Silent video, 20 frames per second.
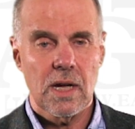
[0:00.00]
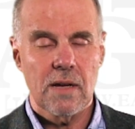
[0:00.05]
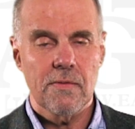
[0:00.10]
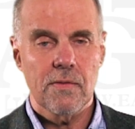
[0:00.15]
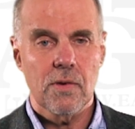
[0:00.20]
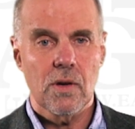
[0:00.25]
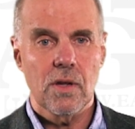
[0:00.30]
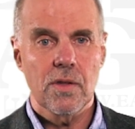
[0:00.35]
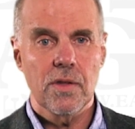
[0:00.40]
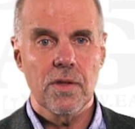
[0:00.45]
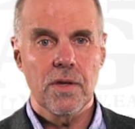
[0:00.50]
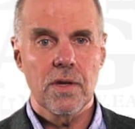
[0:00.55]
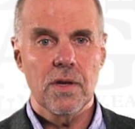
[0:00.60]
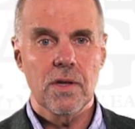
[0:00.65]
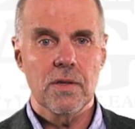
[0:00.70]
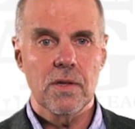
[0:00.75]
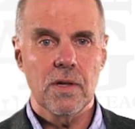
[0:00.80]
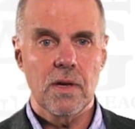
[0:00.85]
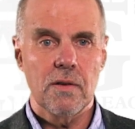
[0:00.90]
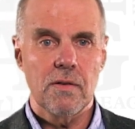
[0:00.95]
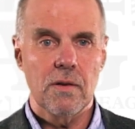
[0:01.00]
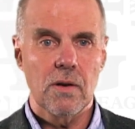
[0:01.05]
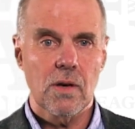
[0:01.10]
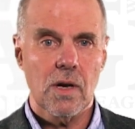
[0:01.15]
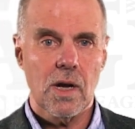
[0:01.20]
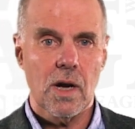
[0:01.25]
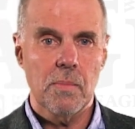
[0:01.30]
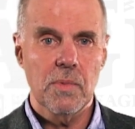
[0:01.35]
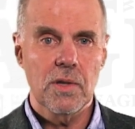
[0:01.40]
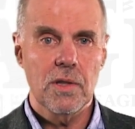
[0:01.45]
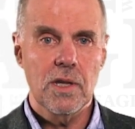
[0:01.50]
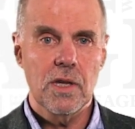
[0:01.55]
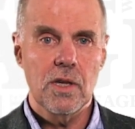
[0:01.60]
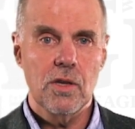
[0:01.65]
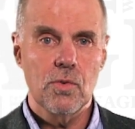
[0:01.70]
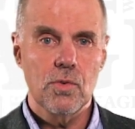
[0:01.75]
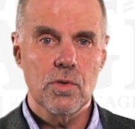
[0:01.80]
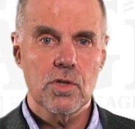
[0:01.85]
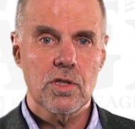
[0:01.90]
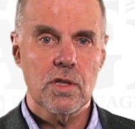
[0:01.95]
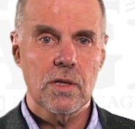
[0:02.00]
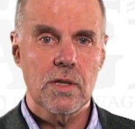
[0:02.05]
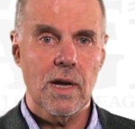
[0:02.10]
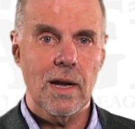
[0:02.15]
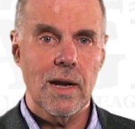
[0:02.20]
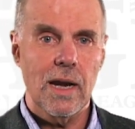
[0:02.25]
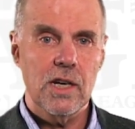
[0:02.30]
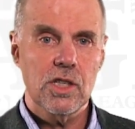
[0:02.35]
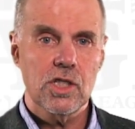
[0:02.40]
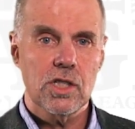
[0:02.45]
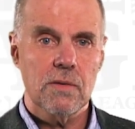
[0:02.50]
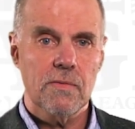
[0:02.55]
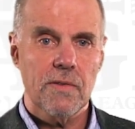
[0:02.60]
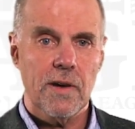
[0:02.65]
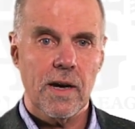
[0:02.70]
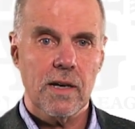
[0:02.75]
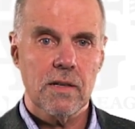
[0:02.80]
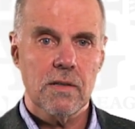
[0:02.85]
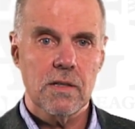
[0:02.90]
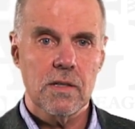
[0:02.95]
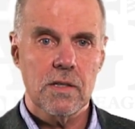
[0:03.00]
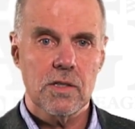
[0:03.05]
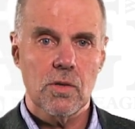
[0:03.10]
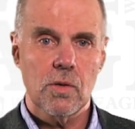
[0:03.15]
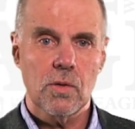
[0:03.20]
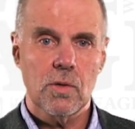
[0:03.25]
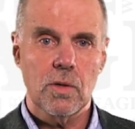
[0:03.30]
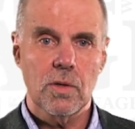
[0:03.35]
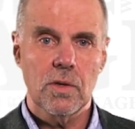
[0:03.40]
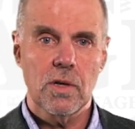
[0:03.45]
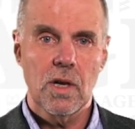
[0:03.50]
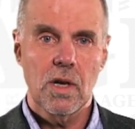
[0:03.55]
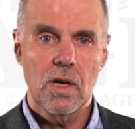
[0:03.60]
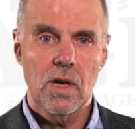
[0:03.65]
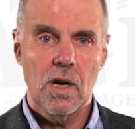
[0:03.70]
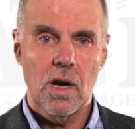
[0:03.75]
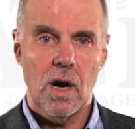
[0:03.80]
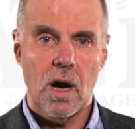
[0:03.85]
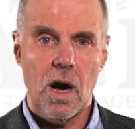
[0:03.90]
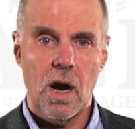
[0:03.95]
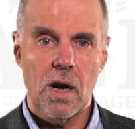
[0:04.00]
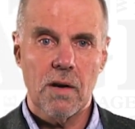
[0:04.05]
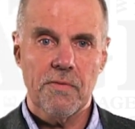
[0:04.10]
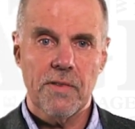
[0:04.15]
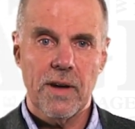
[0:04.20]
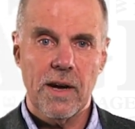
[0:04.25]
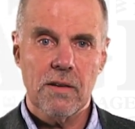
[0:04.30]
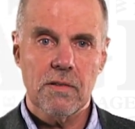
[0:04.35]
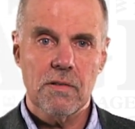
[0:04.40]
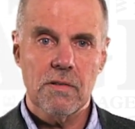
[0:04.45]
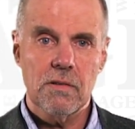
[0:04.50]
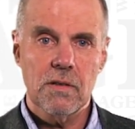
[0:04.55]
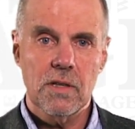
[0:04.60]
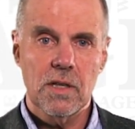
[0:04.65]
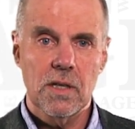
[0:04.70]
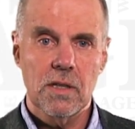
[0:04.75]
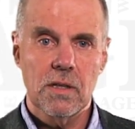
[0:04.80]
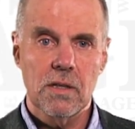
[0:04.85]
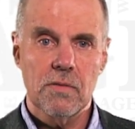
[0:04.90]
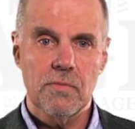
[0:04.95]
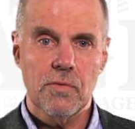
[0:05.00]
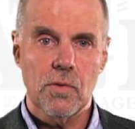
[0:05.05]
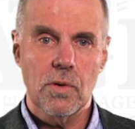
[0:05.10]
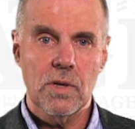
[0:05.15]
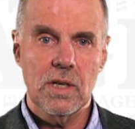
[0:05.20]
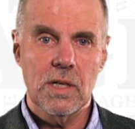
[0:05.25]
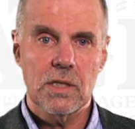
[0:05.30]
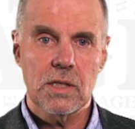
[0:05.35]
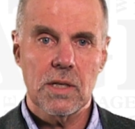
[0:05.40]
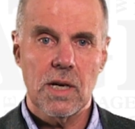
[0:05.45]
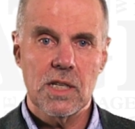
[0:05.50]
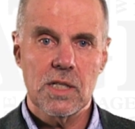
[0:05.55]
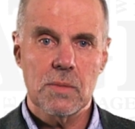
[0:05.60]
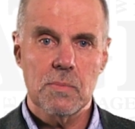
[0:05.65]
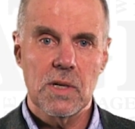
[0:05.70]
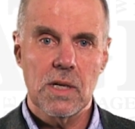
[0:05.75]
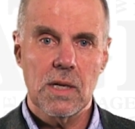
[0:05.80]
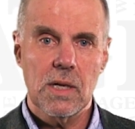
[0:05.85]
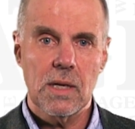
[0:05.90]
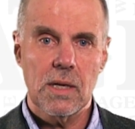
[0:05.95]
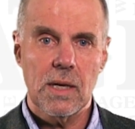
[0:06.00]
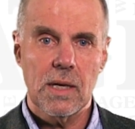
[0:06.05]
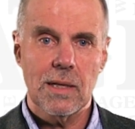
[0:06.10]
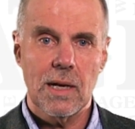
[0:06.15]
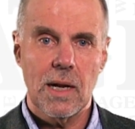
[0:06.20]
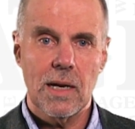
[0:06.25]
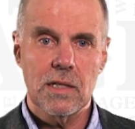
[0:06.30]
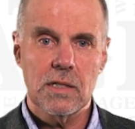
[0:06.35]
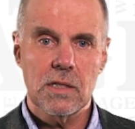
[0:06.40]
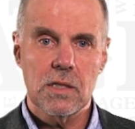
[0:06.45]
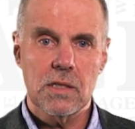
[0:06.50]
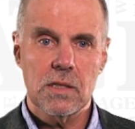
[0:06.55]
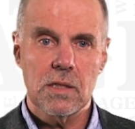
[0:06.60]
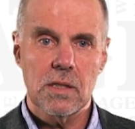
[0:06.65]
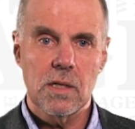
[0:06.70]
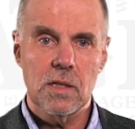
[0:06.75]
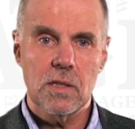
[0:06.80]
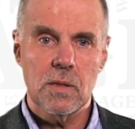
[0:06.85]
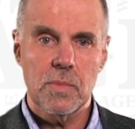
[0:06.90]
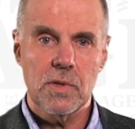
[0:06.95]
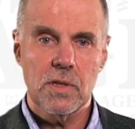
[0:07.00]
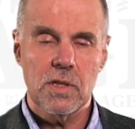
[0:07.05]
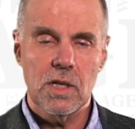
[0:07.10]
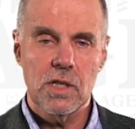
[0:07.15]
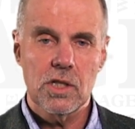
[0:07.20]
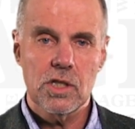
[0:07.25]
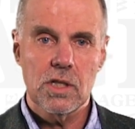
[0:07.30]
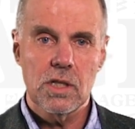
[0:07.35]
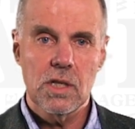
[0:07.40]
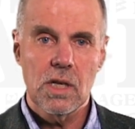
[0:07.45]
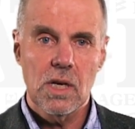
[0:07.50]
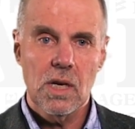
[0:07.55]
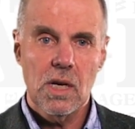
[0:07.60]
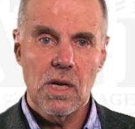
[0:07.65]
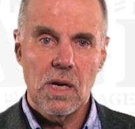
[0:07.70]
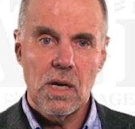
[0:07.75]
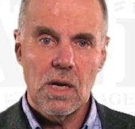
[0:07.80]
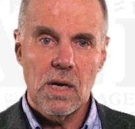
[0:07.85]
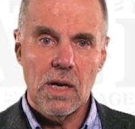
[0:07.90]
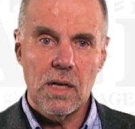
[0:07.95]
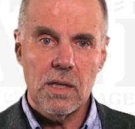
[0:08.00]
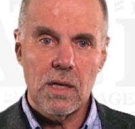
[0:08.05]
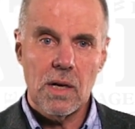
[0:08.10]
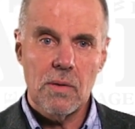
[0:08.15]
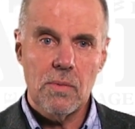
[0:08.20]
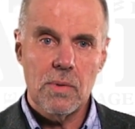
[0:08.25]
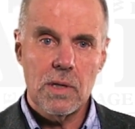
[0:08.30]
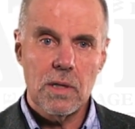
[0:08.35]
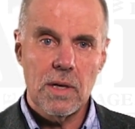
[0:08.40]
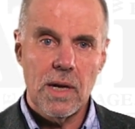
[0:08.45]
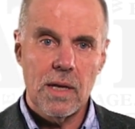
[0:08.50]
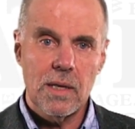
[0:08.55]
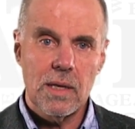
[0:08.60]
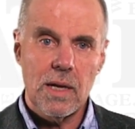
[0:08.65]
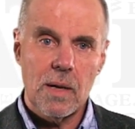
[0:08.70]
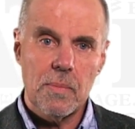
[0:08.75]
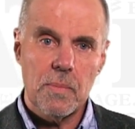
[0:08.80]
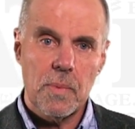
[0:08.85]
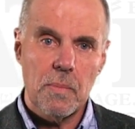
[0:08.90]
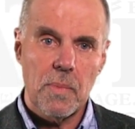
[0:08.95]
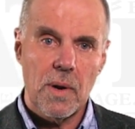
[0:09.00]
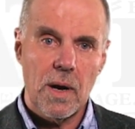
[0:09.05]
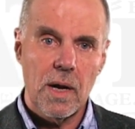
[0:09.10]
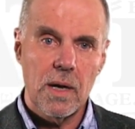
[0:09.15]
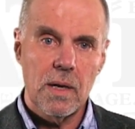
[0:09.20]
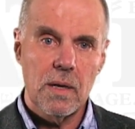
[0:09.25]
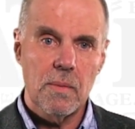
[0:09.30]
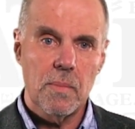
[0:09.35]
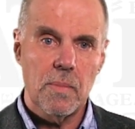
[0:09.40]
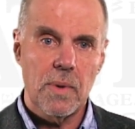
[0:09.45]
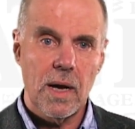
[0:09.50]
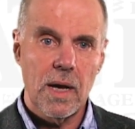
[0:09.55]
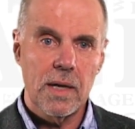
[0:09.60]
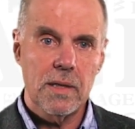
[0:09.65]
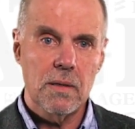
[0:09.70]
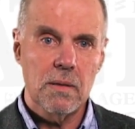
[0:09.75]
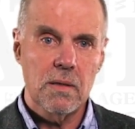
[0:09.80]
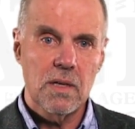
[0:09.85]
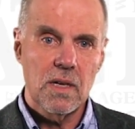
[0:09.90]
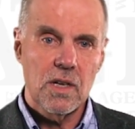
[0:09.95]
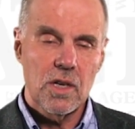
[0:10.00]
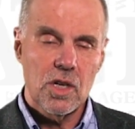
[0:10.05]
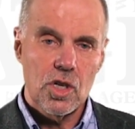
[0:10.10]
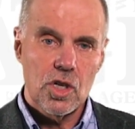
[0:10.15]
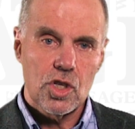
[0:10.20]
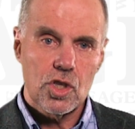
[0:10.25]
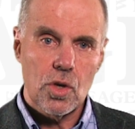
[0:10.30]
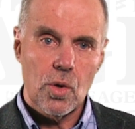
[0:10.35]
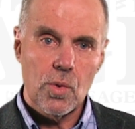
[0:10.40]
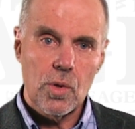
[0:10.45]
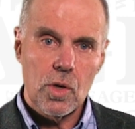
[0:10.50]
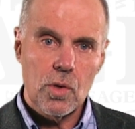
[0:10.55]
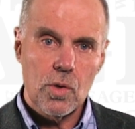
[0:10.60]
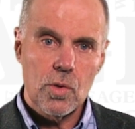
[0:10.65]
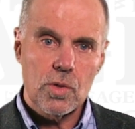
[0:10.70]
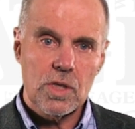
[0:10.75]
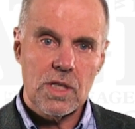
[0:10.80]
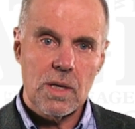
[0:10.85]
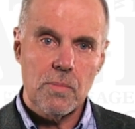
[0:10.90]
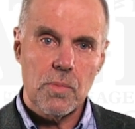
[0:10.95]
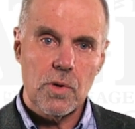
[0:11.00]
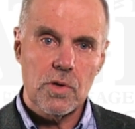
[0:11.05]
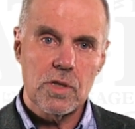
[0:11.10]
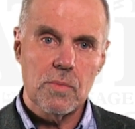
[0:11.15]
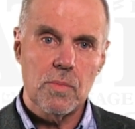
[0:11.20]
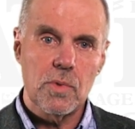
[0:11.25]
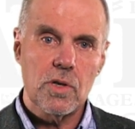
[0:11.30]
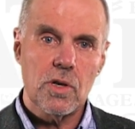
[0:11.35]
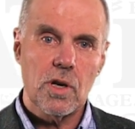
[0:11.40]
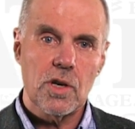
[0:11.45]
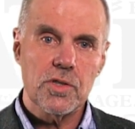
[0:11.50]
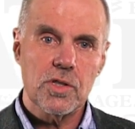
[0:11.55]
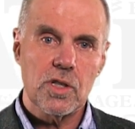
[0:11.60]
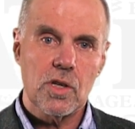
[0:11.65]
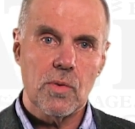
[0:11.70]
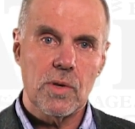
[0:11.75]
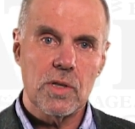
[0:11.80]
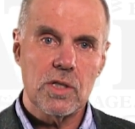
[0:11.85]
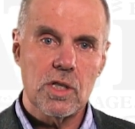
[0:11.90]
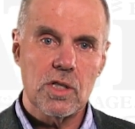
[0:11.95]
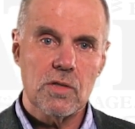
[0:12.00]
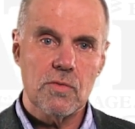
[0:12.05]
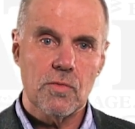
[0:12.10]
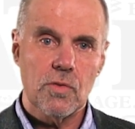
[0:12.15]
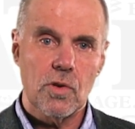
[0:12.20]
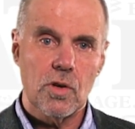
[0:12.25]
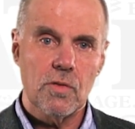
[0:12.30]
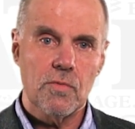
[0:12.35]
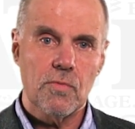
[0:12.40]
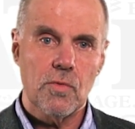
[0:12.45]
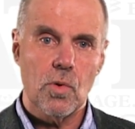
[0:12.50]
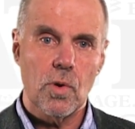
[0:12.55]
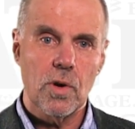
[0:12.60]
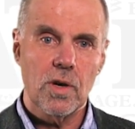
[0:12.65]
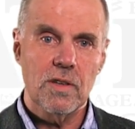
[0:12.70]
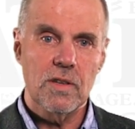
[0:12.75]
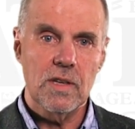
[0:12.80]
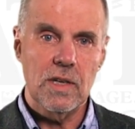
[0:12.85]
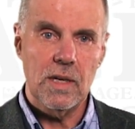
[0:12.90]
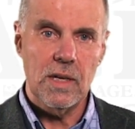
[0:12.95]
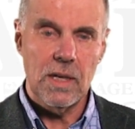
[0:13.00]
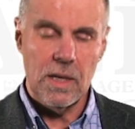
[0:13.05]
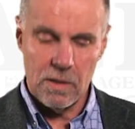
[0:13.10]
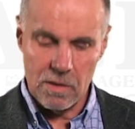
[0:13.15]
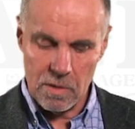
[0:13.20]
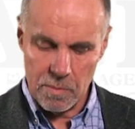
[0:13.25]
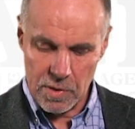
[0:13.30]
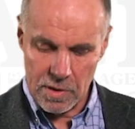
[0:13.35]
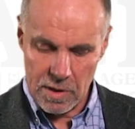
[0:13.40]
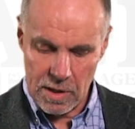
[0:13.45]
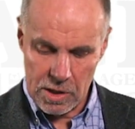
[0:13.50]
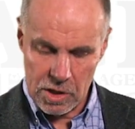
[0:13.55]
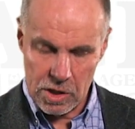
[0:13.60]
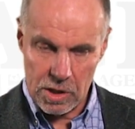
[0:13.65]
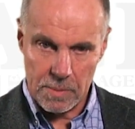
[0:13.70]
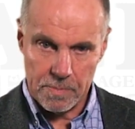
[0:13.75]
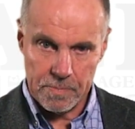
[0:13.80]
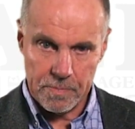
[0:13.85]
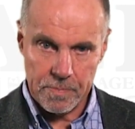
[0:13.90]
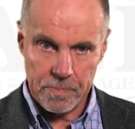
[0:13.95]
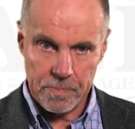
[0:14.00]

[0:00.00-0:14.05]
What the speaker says: have on the commonly used dilation factor, the so-called R factor in 4D seismic analysis and interpretation. And I will end up by showing you some possible consequences for 4D interpretation.